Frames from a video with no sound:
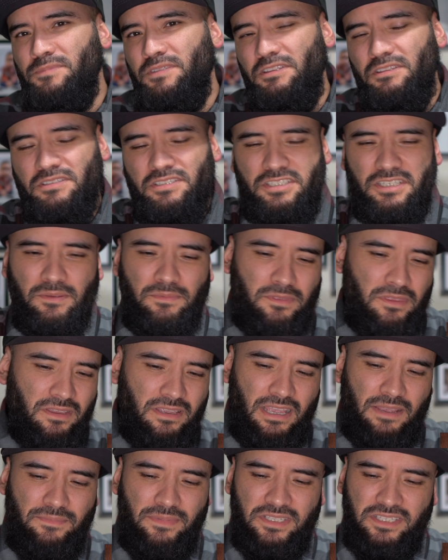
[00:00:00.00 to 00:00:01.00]
something,
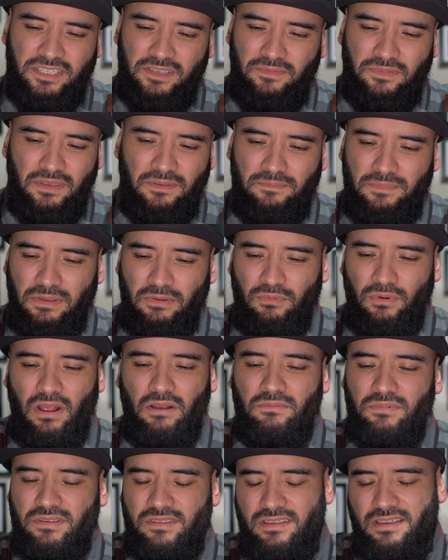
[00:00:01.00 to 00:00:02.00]
I mean, something be
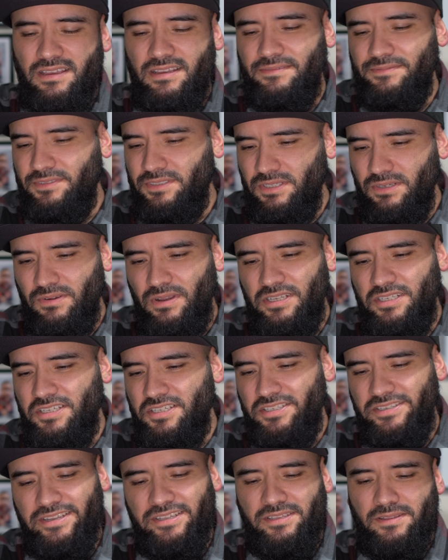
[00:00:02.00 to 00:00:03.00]
wrong with it? So I
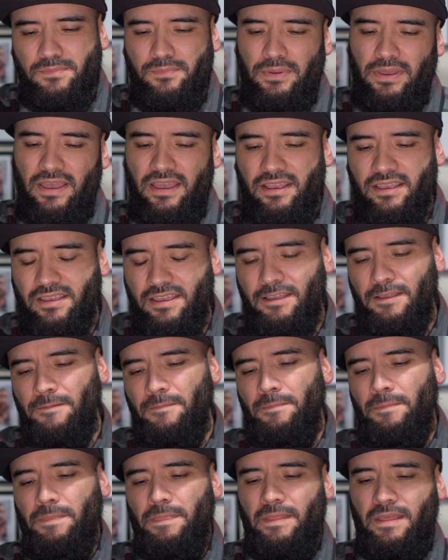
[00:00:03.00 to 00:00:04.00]
just sent it back
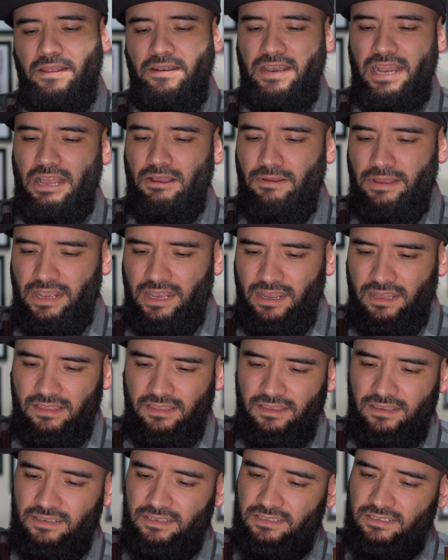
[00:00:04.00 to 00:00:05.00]
and now I got
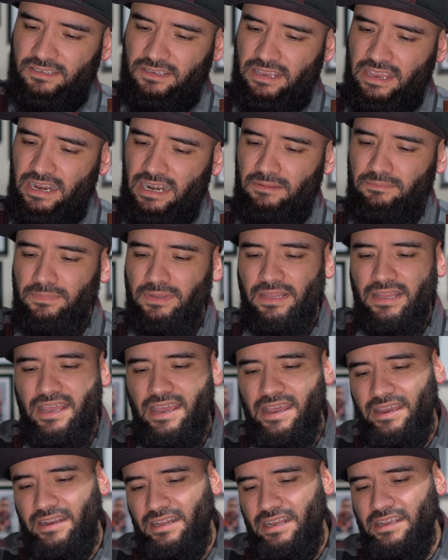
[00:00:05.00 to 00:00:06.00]
this and I'm
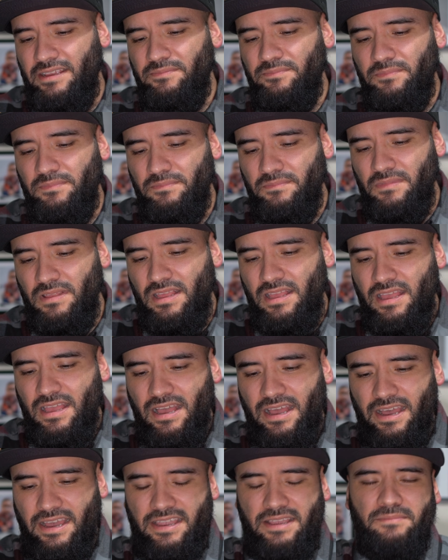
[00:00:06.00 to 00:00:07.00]
glad. I am,
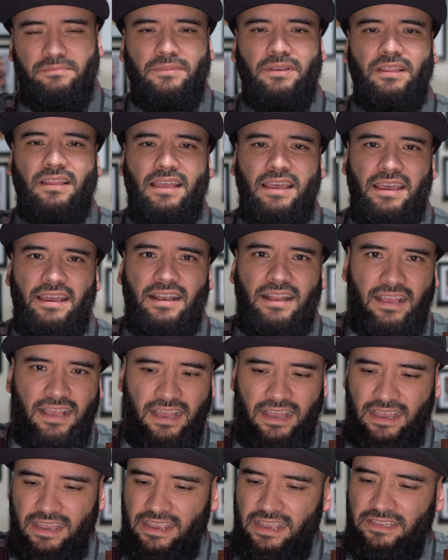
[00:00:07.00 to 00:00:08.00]
I am glad
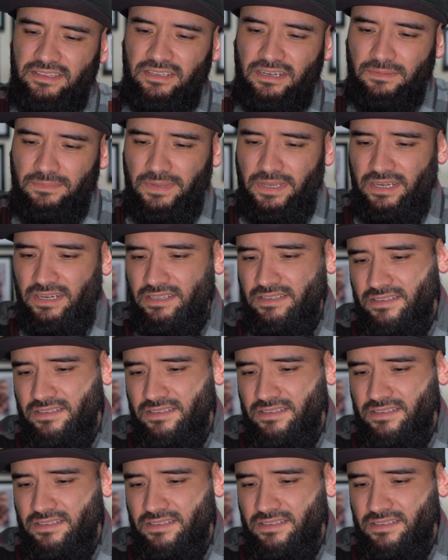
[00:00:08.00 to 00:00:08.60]
I ended up getting